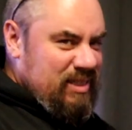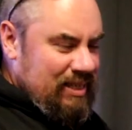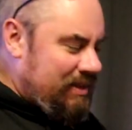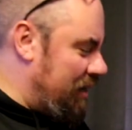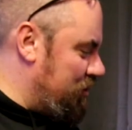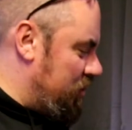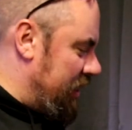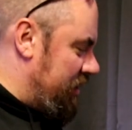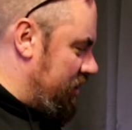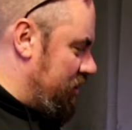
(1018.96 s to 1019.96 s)
so it helps
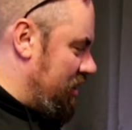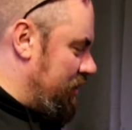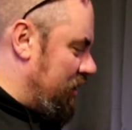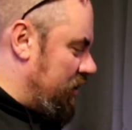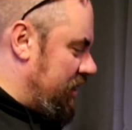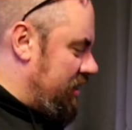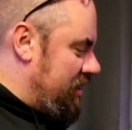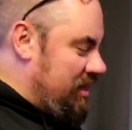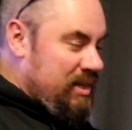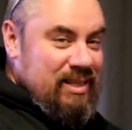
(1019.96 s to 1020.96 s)
mix the salt a bit
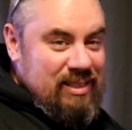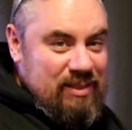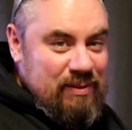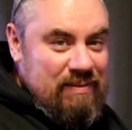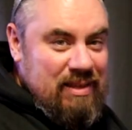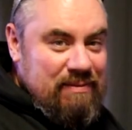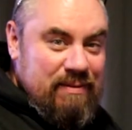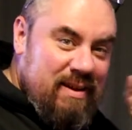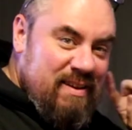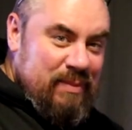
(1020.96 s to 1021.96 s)
quicker. So leave that
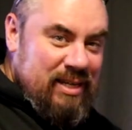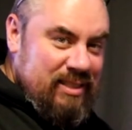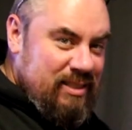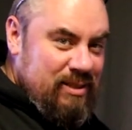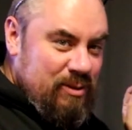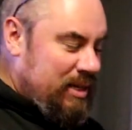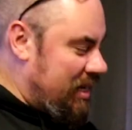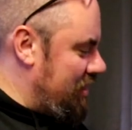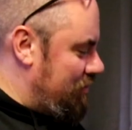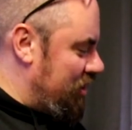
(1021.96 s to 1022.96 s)
for 5 minutes, go and
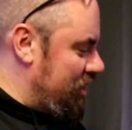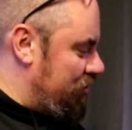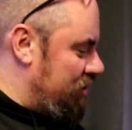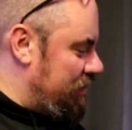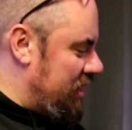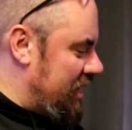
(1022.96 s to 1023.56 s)
get the brine shrimp